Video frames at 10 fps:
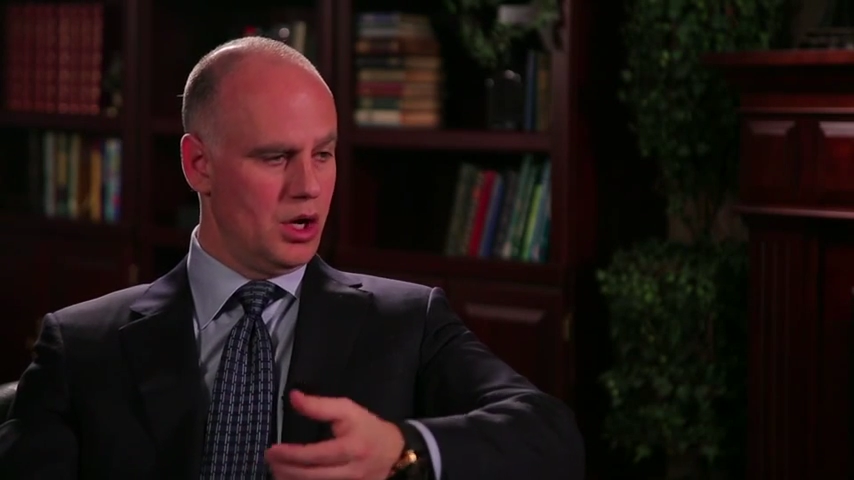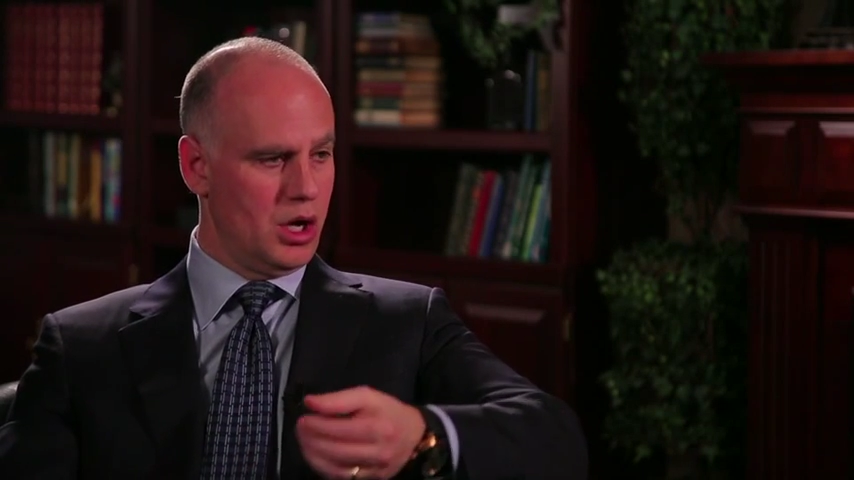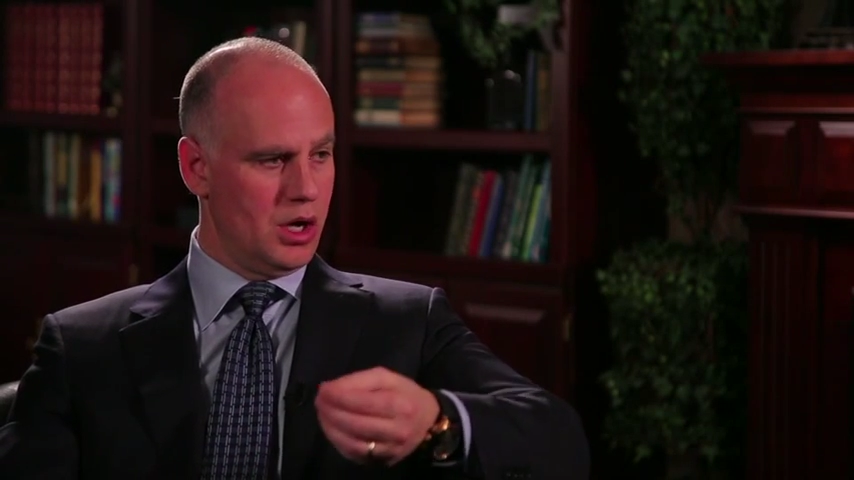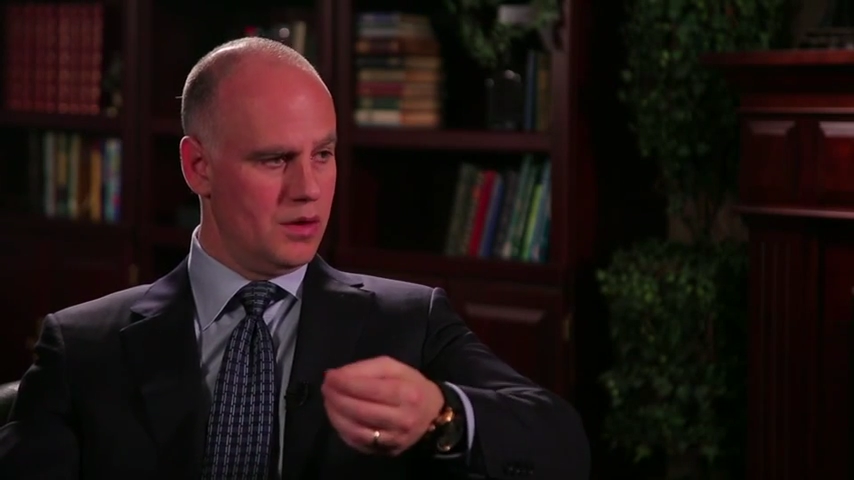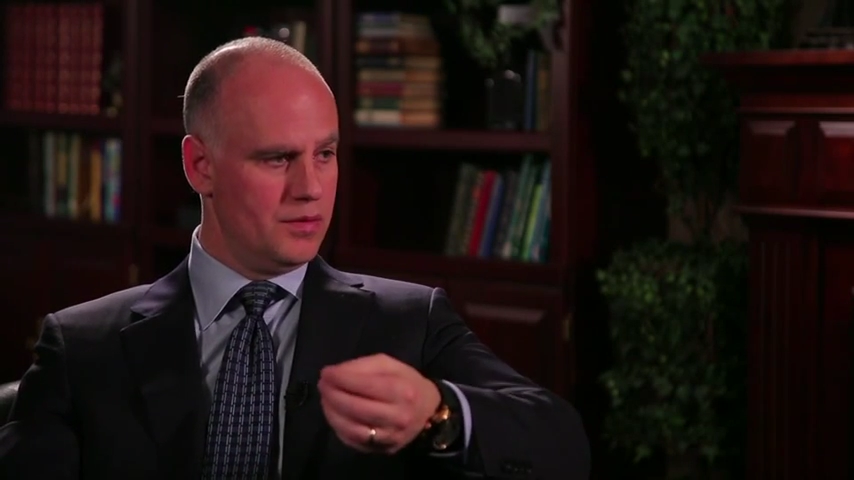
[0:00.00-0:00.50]

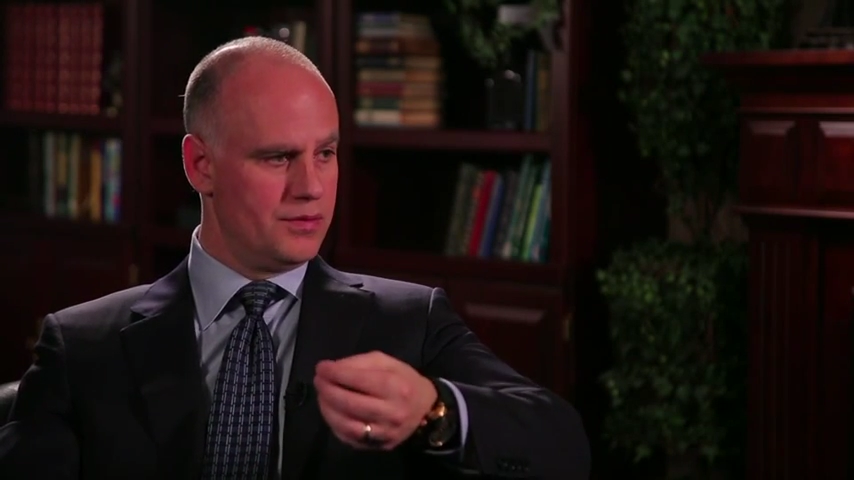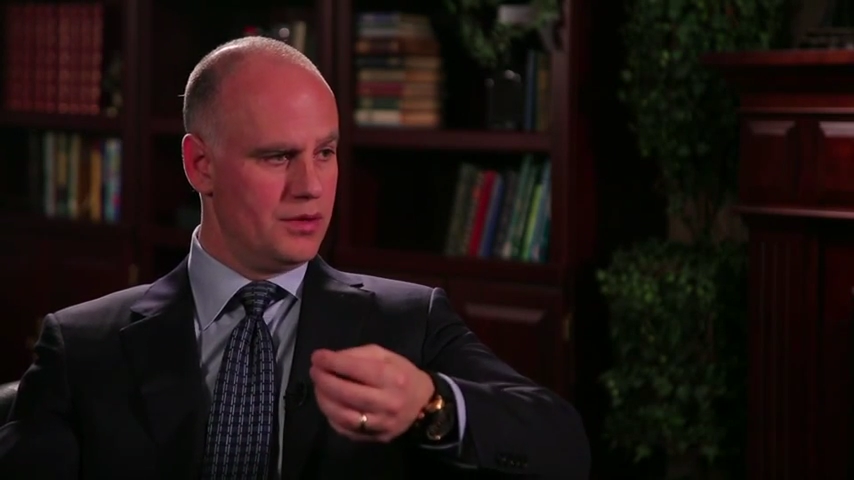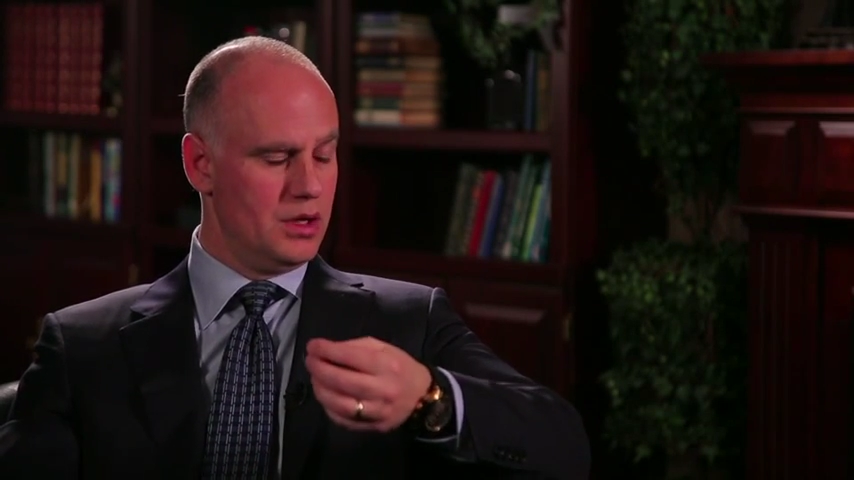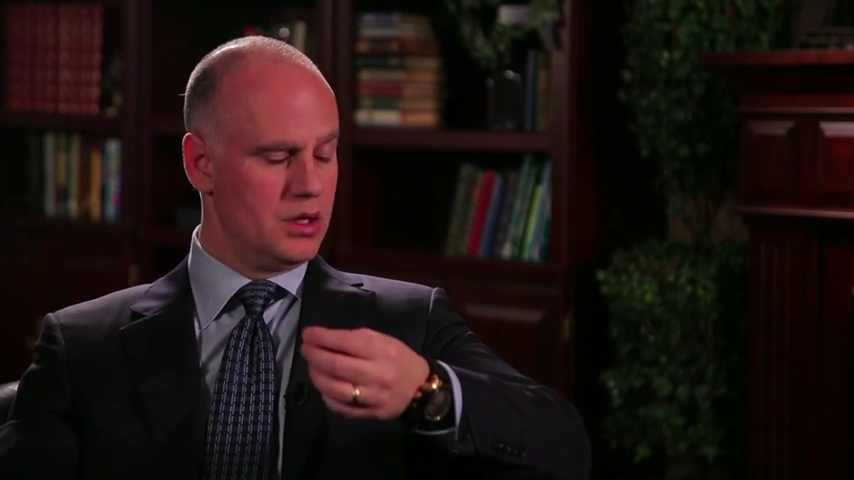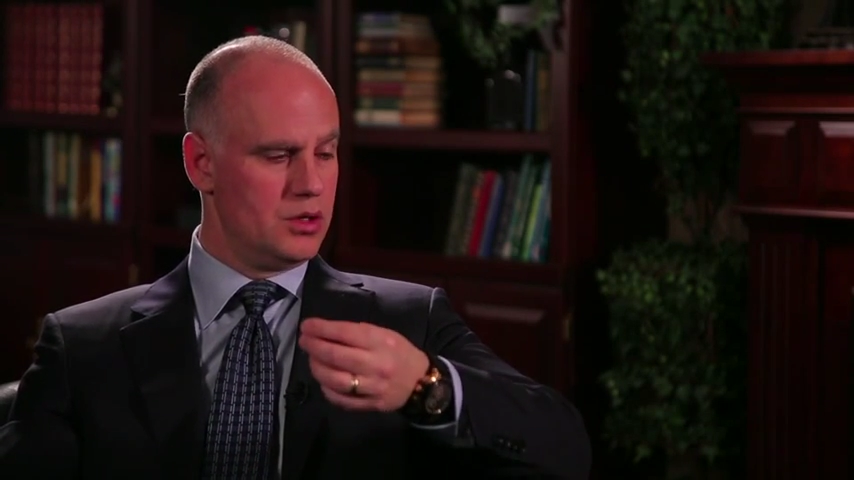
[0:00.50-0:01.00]
of
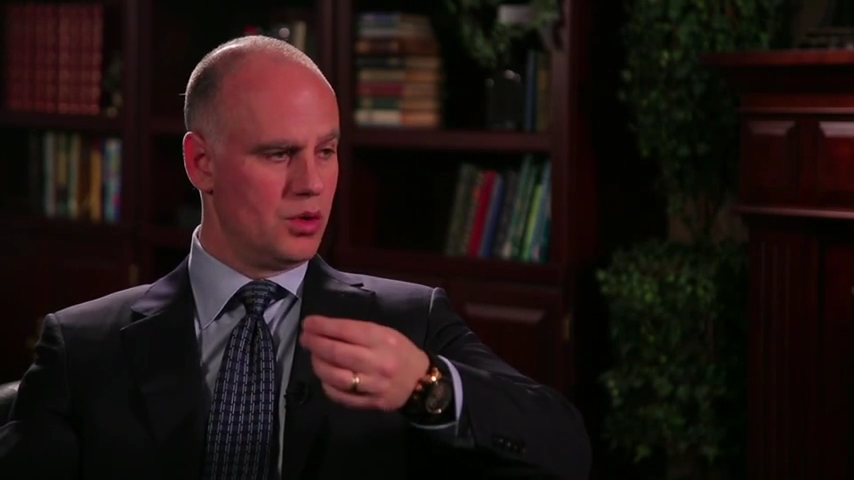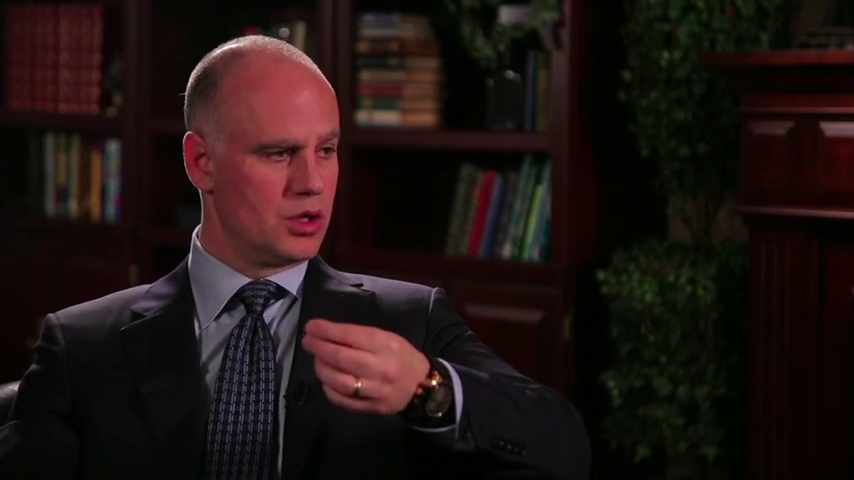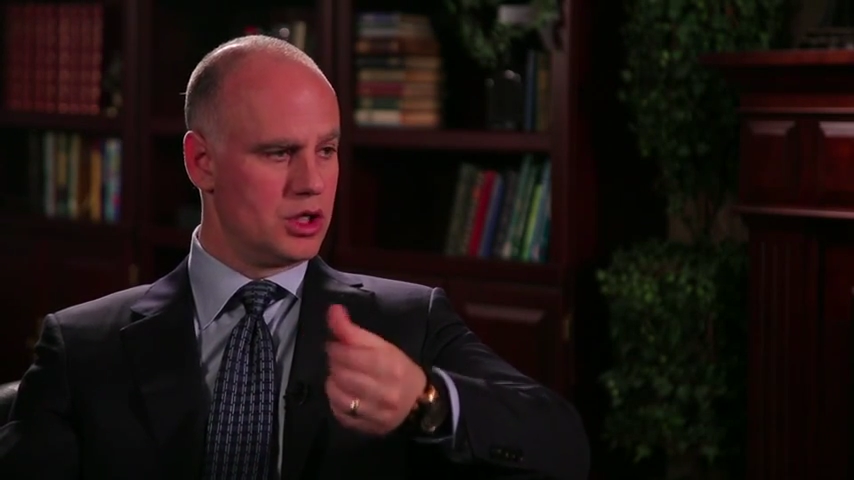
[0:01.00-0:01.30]
your